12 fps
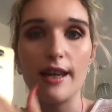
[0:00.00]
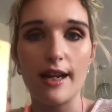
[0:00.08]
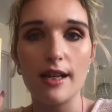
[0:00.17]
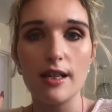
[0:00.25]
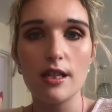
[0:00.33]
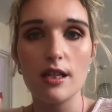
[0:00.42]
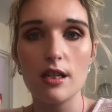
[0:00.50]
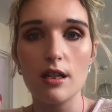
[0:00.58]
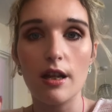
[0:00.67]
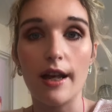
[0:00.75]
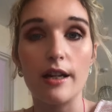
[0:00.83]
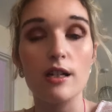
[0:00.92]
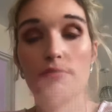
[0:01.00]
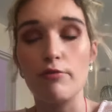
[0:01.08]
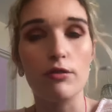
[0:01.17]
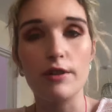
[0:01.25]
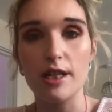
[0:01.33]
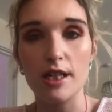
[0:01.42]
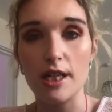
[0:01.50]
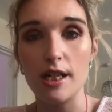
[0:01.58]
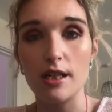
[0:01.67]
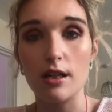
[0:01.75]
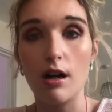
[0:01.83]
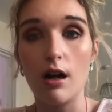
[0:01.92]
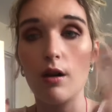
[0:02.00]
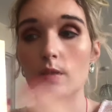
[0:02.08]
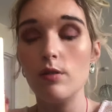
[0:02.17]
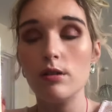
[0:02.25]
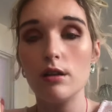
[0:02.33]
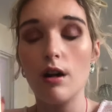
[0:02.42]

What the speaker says: this, like Sephora did years ago,